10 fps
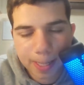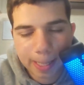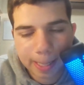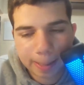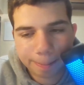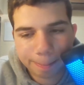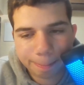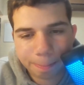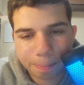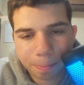
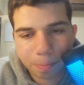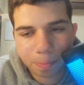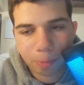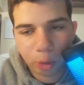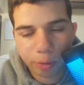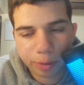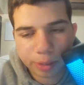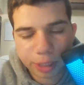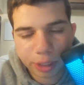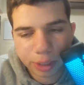
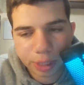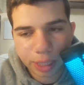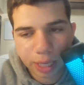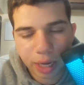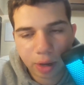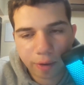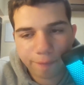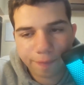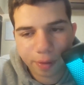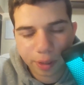Marlins, they should take care
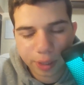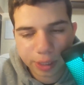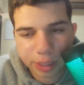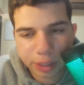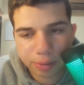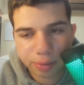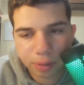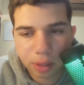of. Phillies, they should